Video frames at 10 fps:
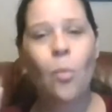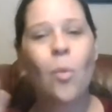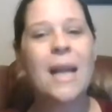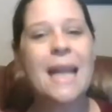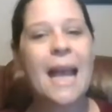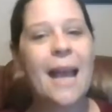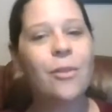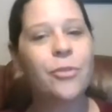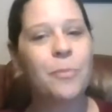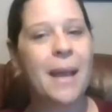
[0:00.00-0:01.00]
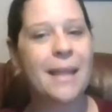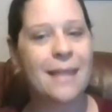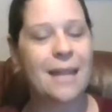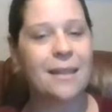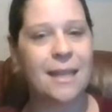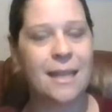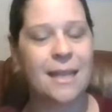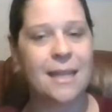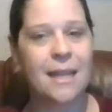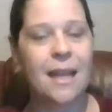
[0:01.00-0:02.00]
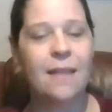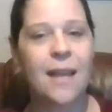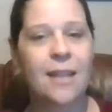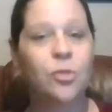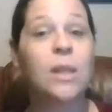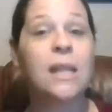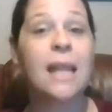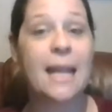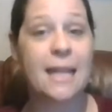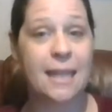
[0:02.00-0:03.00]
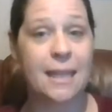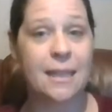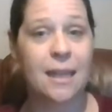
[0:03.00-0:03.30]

What else might they need that's related?